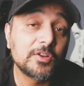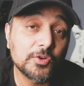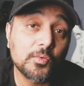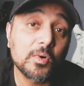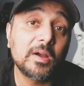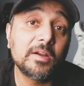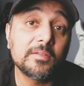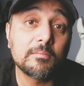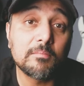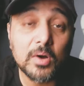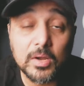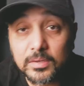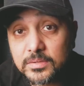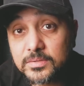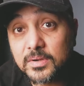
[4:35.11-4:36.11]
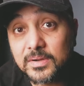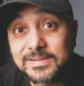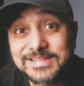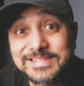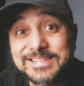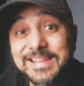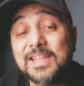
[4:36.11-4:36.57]
require the model to
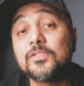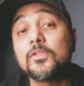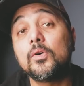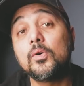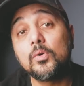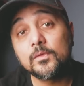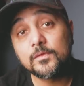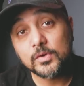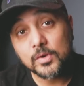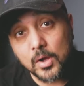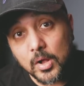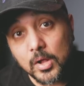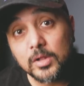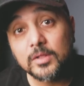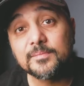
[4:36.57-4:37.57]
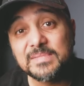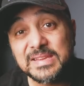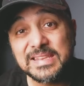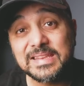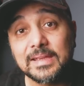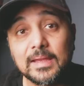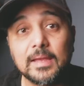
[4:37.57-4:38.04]
understand the overall
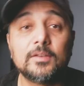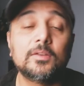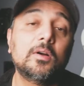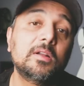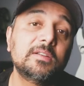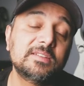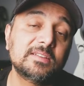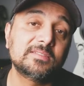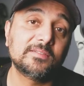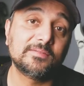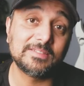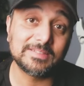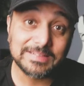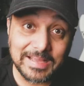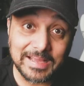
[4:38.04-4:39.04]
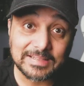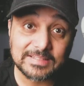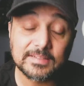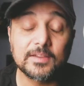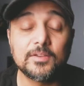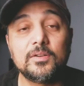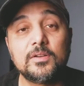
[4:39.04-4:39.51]
meaning and context of the
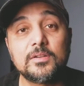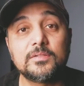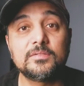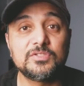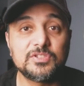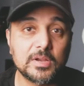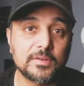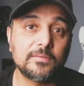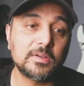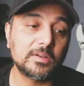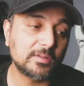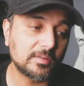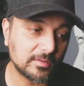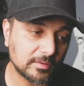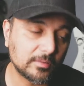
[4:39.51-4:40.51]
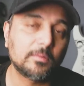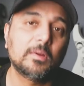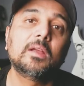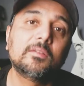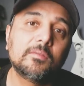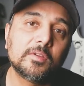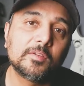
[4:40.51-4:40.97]
text in order to generate the
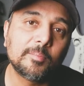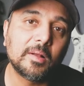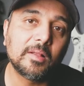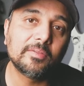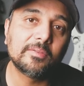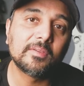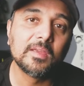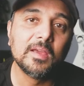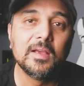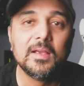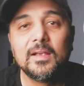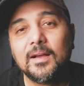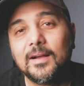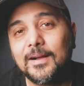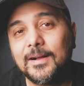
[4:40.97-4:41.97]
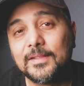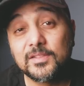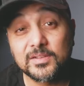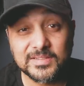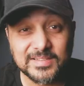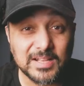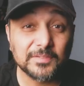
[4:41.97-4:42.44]
correct response. Uh,
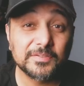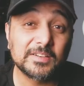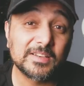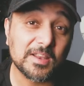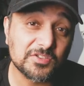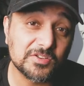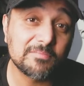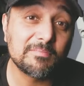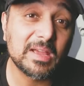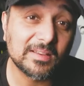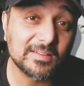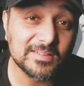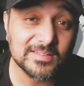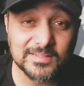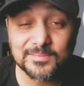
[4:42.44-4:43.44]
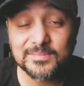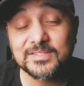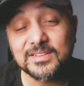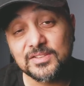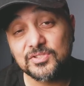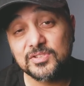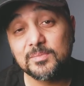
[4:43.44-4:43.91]
the self-attention mechanisms
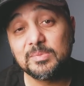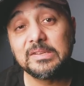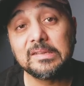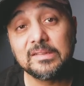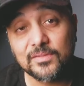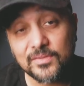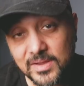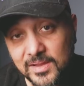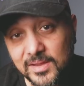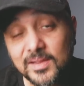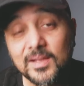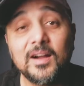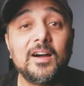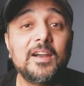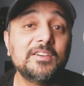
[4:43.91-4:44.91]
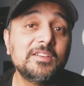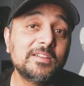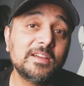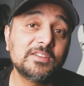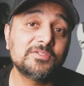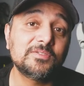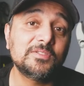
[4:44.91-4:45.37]
in GPT-3
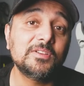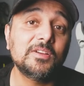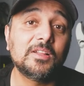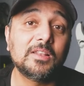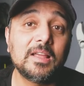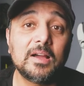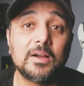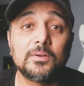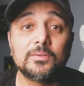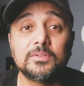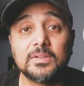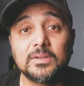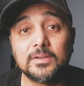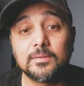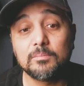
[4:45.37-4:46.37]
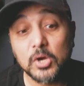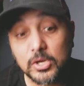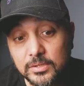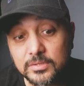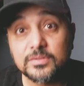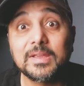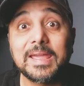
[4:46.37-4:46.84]
architecture allow the
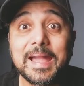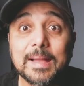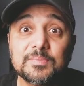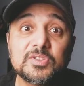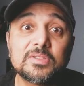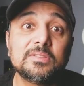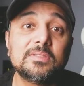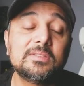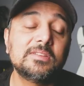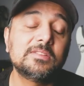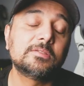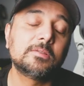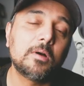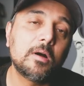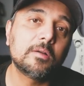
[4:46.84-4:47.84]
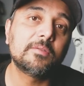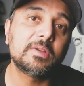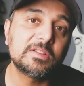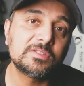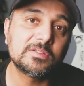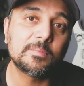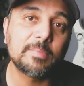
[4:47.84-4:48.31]
model to capture these
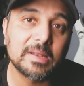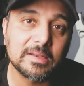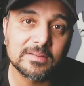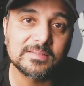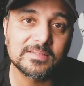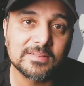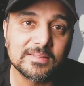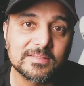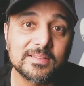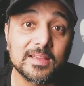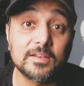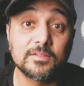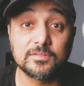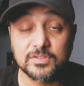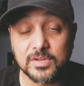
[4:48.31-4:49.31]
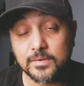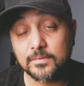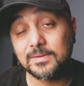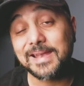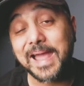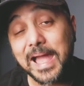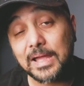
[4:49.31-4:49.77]
long-range dependencies and to
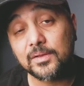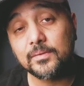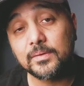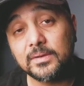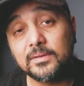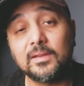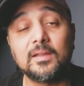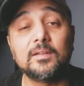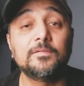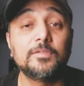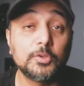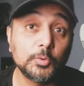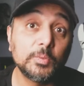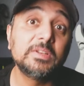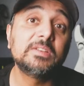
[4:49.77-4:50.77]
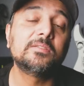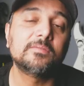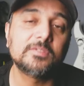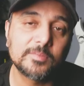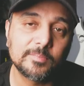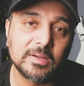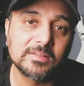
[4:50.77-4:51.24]
generate accurate and fluent
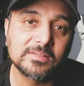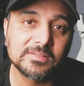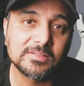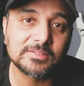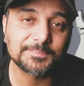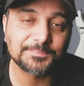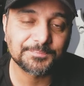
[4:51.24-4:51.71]
responses.